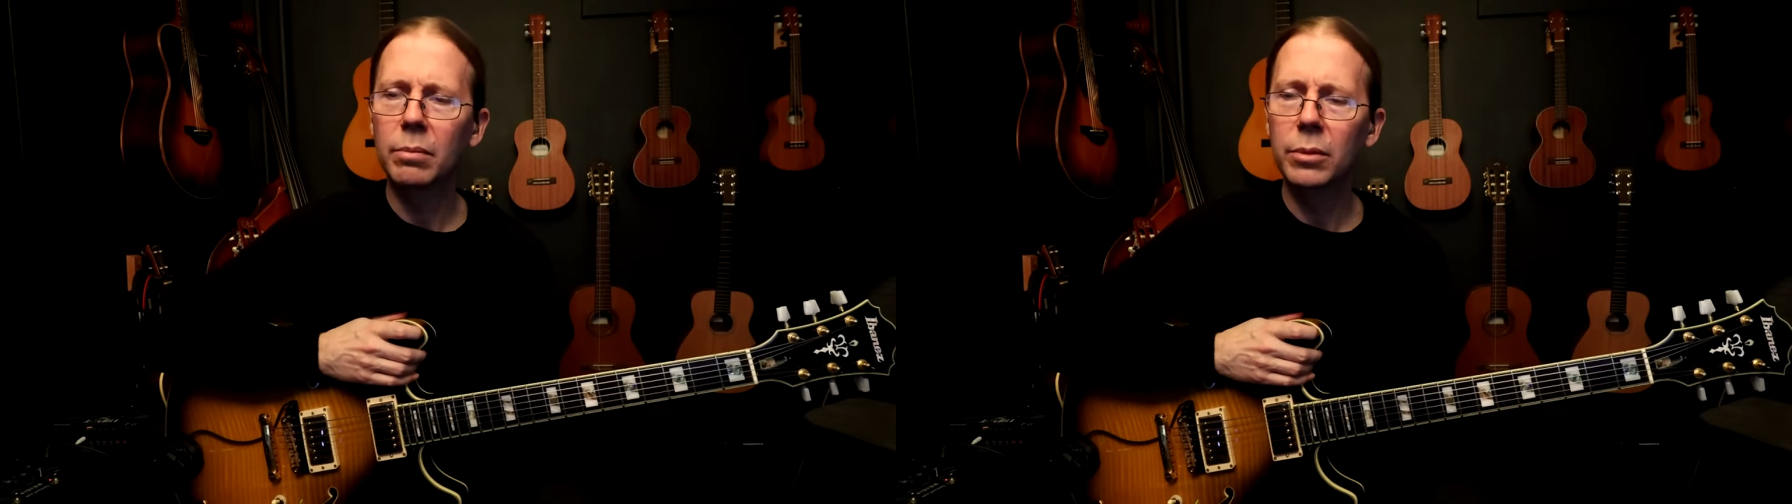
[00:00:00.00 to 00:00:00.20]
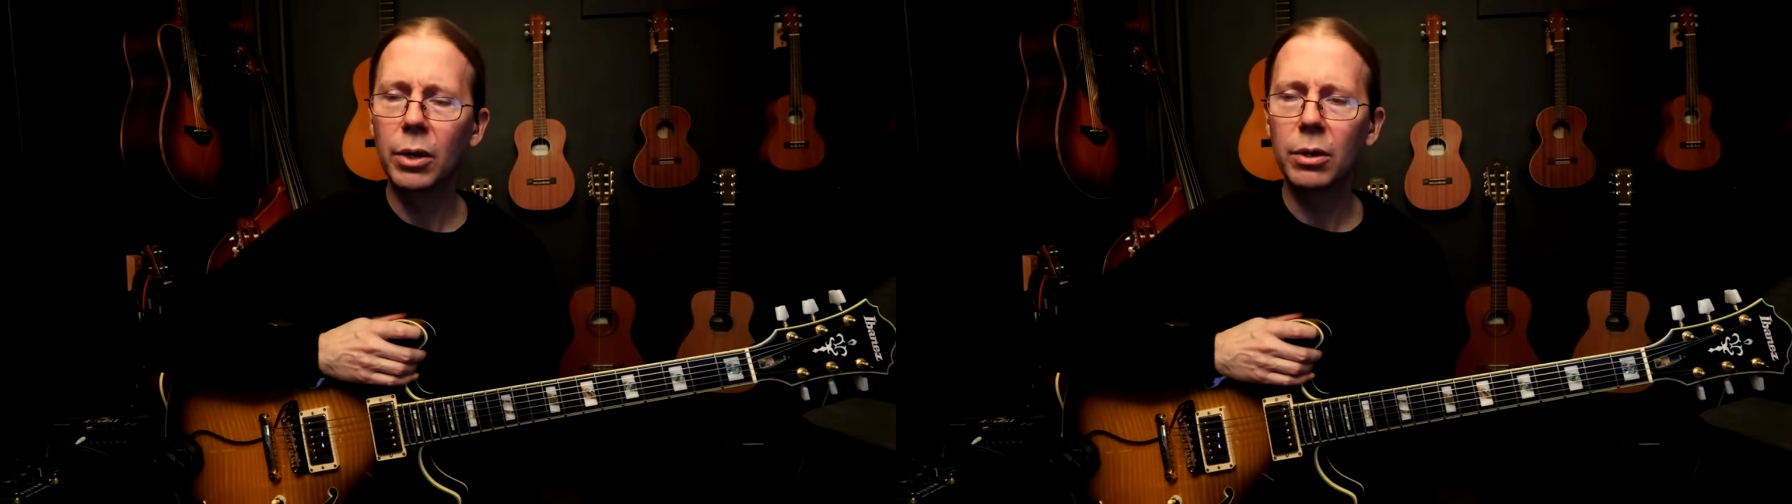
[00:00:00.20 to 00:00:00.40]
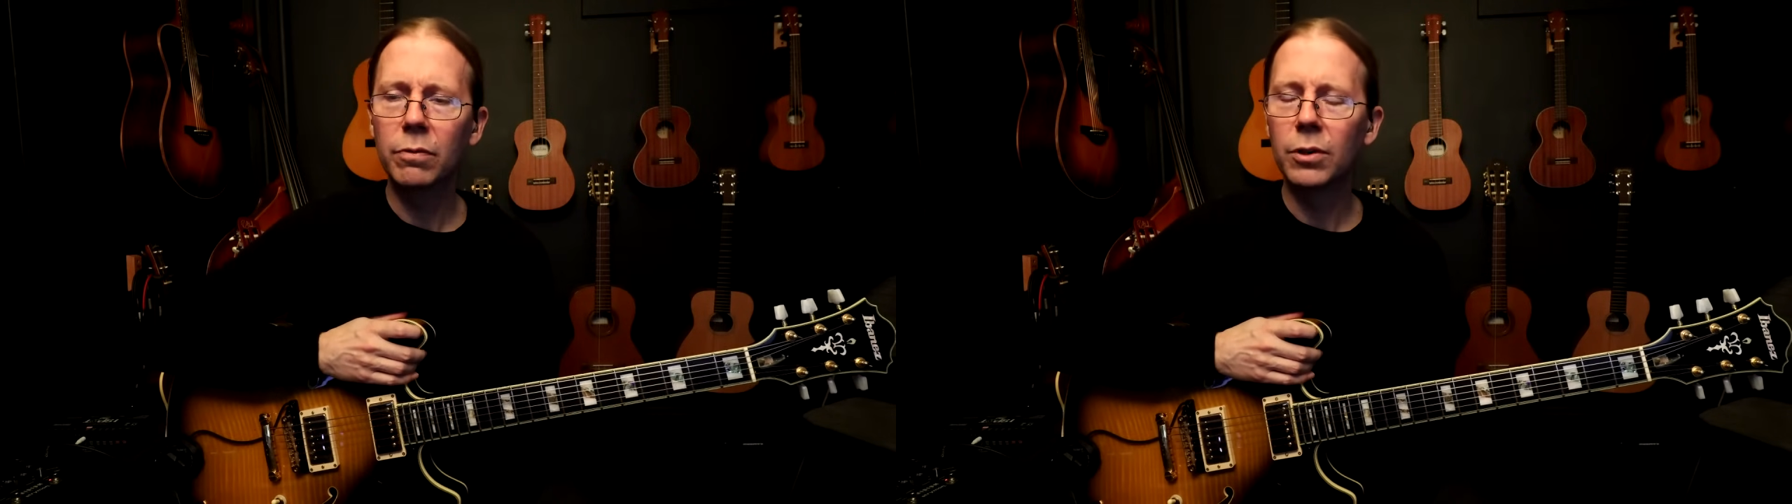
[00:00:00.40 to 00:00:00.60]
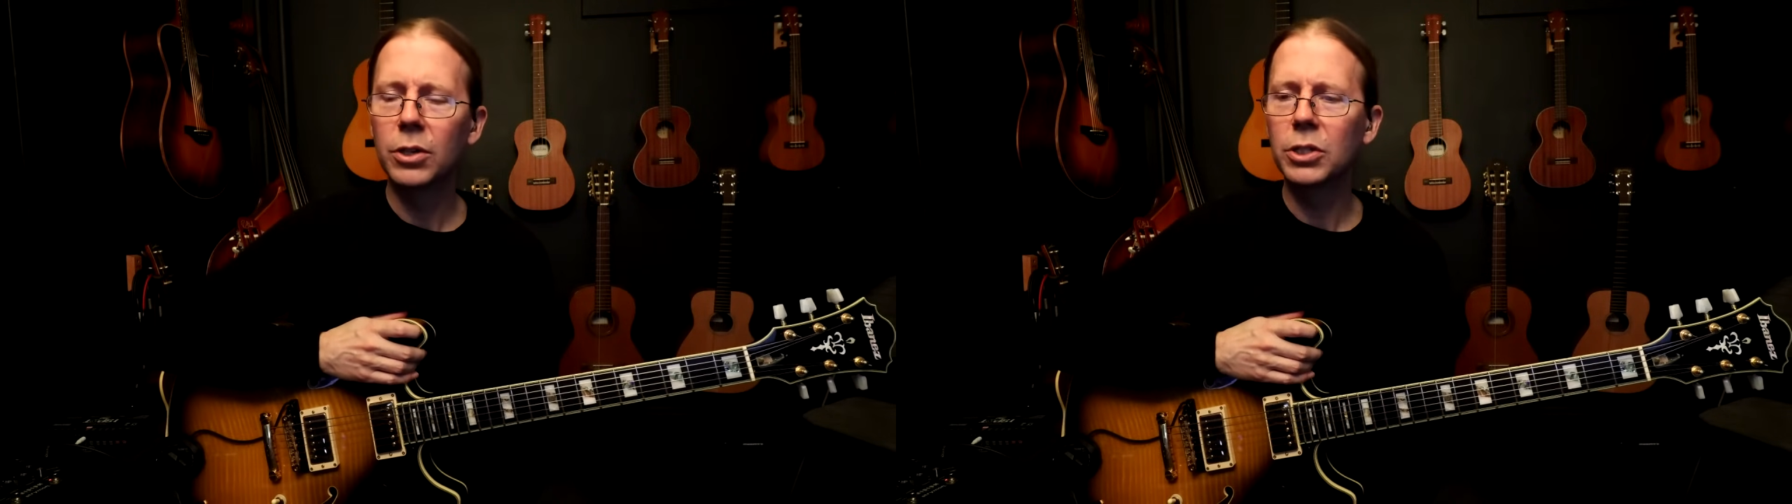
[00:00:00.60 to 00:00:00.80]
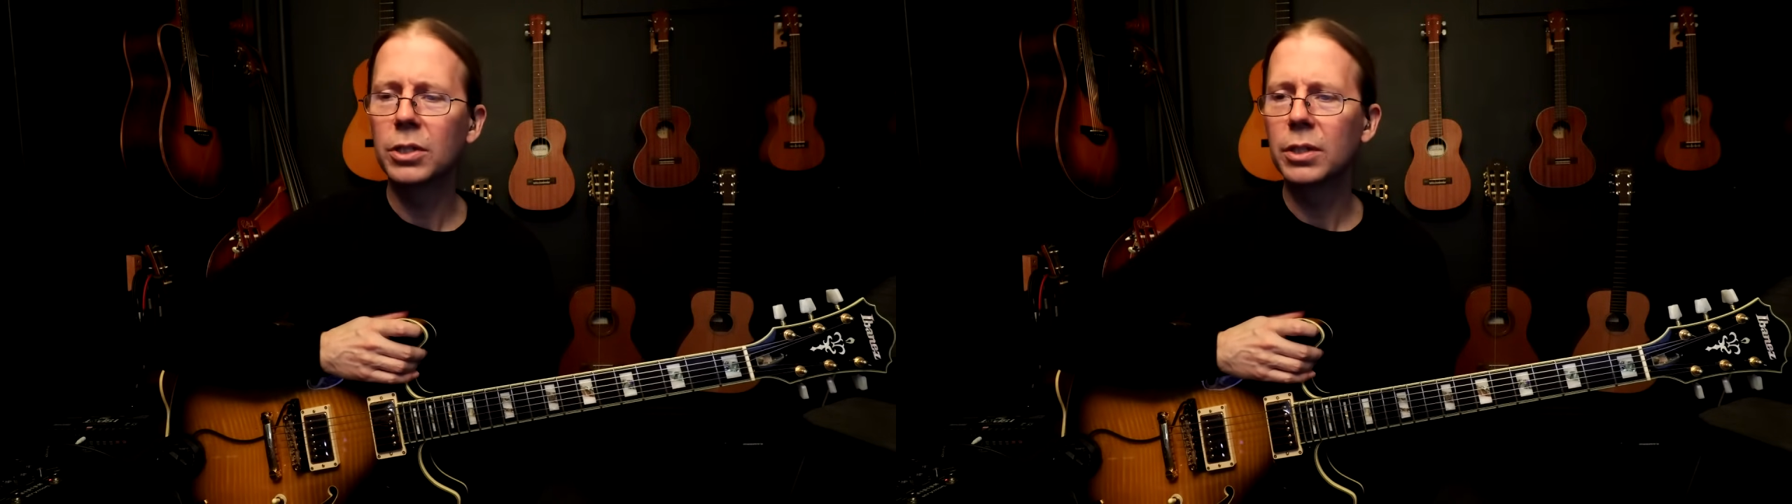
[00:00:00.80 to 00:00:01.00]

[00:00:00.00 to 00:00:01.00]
know your inversions,